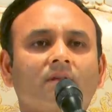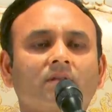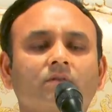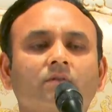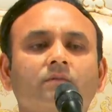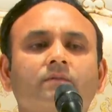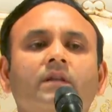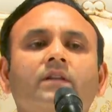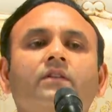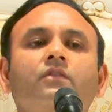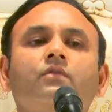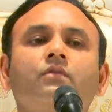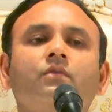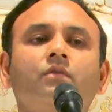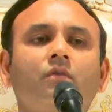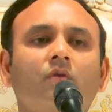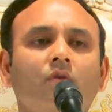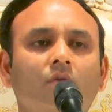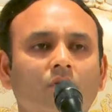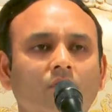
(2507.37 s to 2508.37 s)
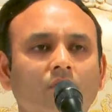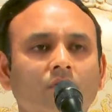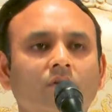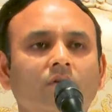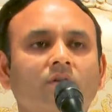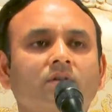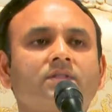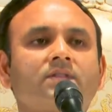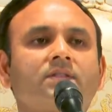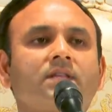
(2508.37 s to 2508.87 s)
So when you know
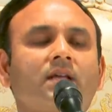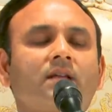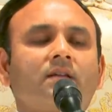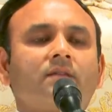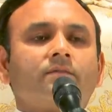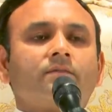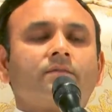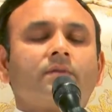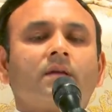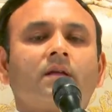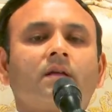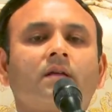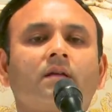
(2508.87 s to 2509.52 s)
yourself,